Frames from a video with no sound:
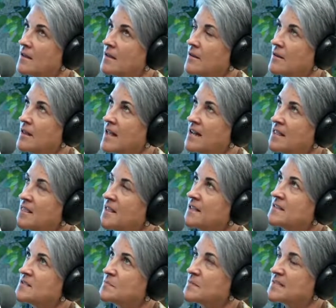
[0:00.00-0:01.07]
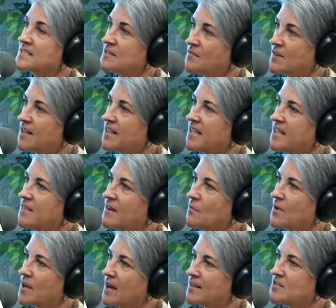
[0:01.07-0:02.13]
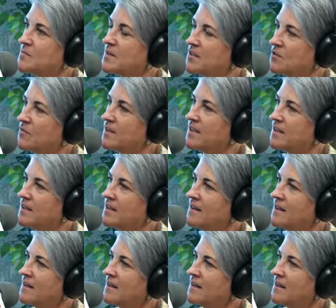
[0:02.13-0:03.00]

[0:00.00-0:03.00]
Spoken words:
anything specifically that we ought to be doing?